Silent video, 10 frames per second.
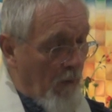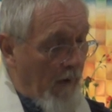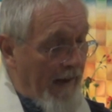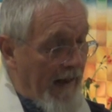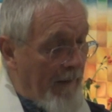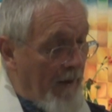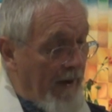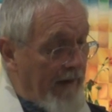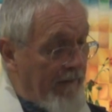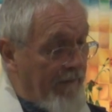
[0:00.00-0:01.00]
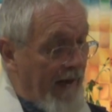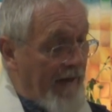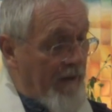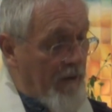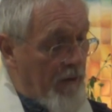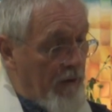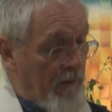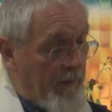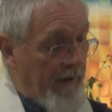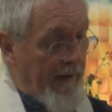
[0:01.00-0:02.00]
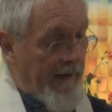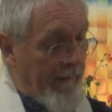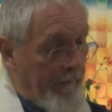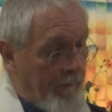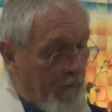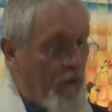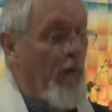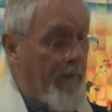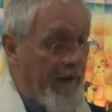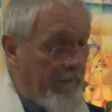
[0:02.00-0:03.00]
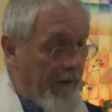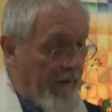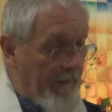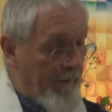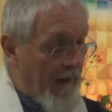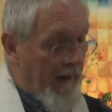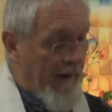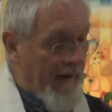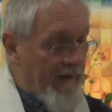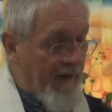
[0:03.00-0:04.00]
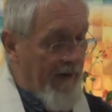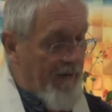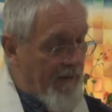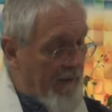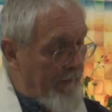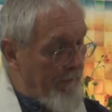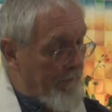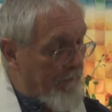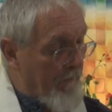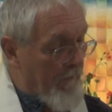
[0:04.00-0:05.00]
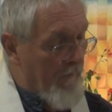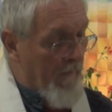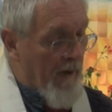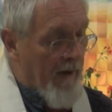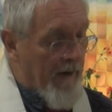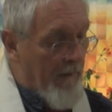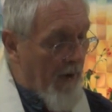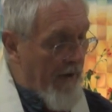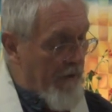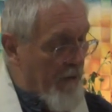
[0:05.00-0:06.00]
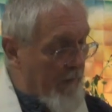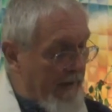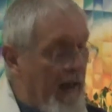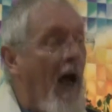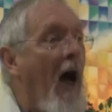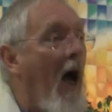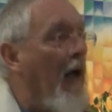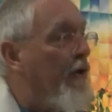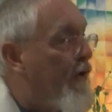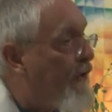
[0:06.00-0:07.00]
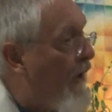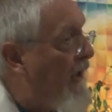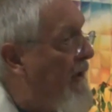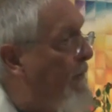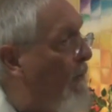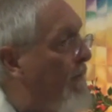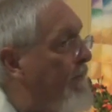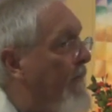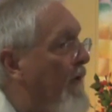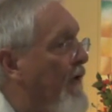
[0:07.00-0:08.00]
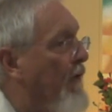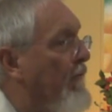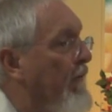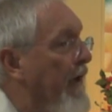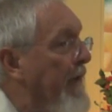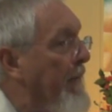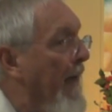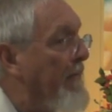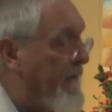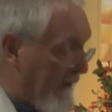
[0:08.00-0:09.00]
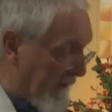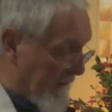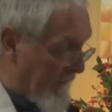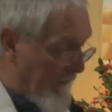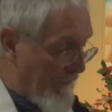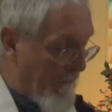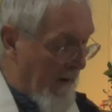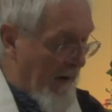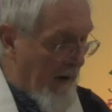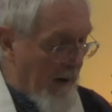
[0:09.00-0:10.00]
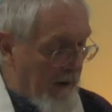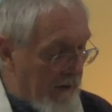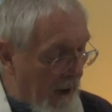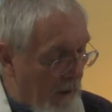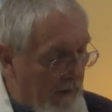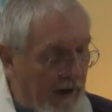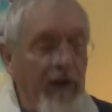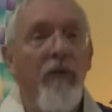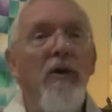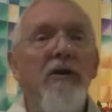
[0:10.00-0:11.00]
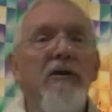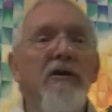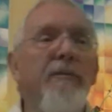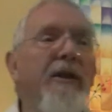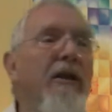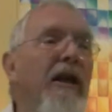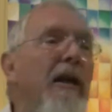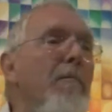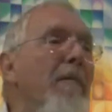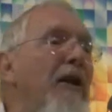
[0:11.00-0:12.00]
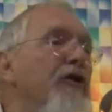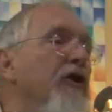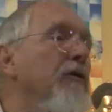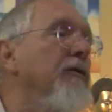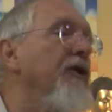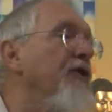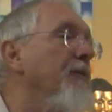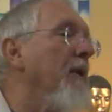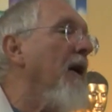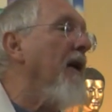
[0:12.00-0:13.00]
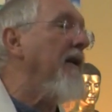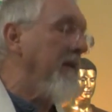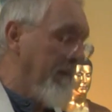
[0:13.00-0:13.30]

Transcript: the way our mind in fact should be rather. He says the mind should be unshakable as a great mountain, knowing the world to be like a magical display,